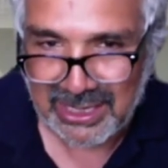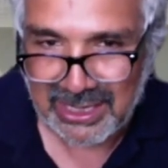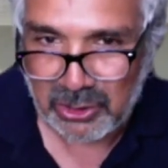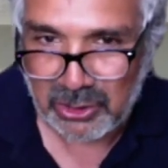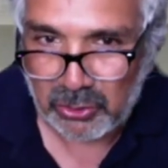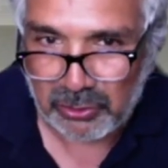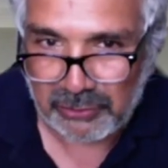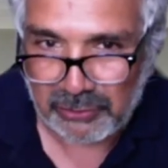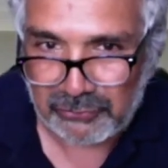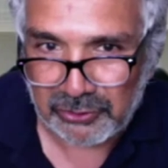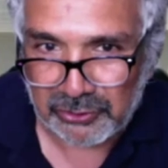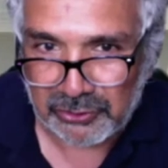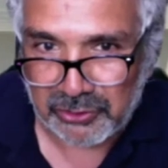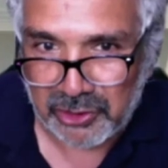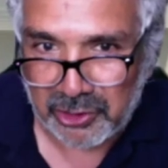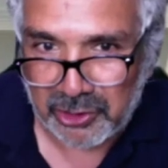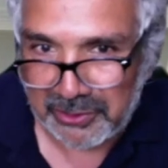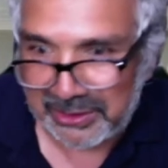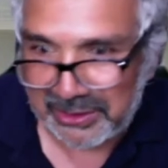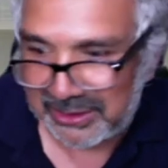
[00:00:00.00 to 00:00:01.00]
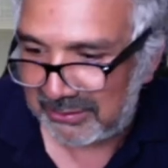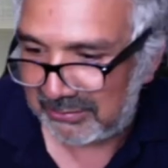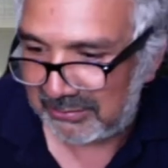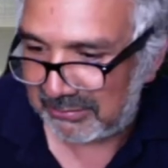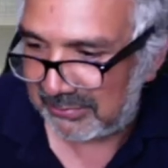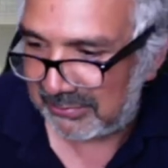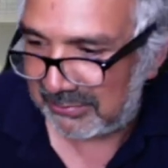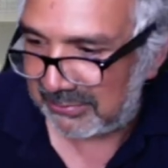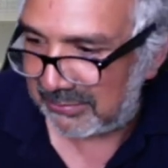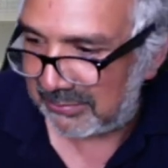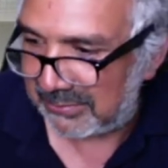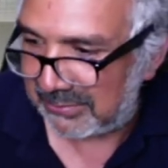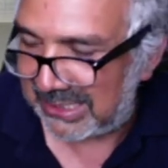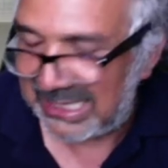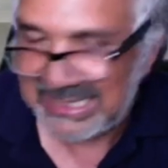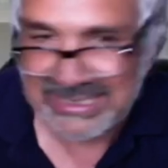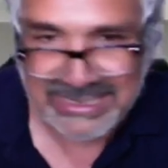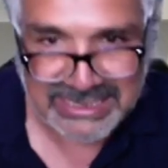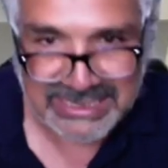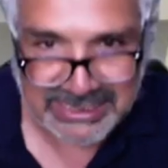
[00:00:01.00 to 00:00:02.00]
or if you're growing
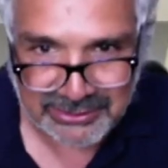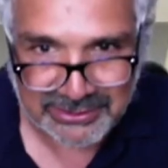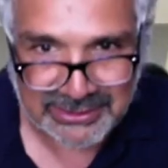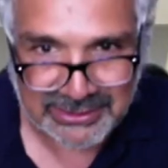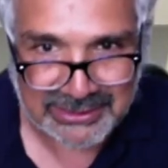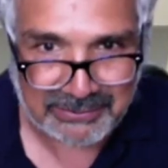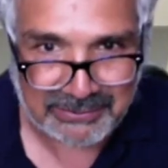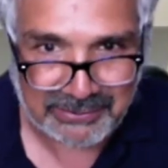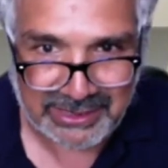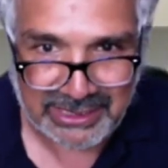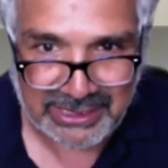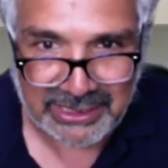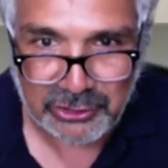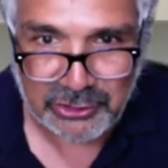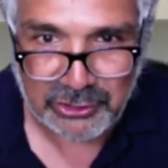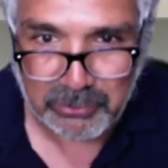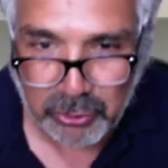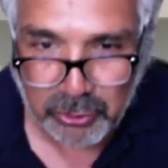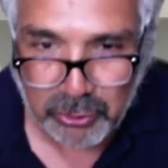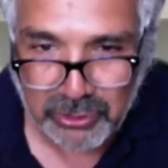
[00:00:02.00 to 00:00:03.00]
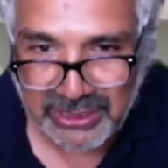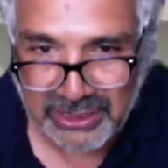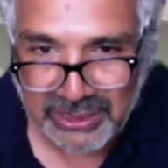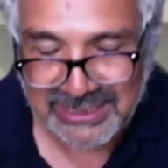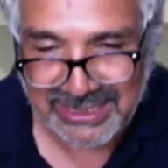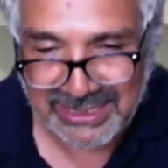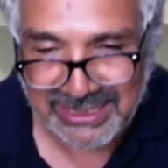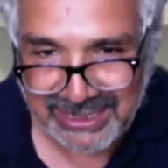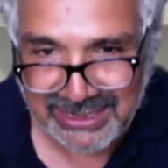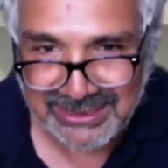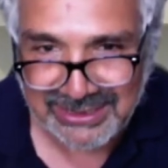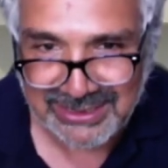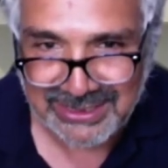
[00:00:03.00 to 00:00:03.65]
lettuce or something, you're more likely to eat